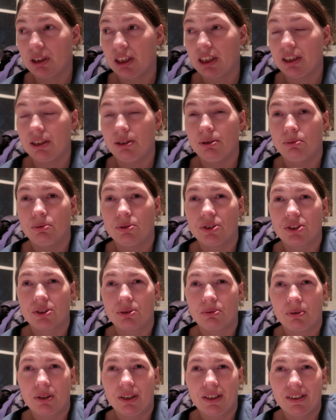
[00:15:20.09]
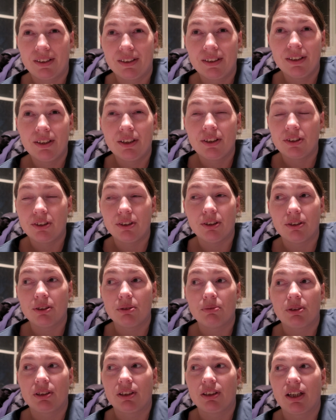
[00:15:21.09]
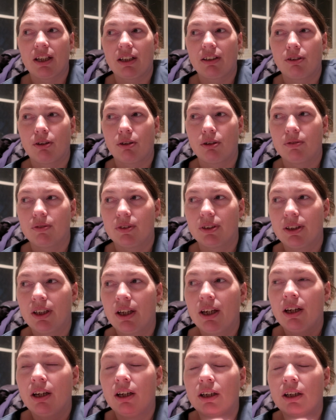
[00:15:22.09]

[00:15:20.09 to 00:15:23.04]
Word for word: and he was the one, the only one that had COVID.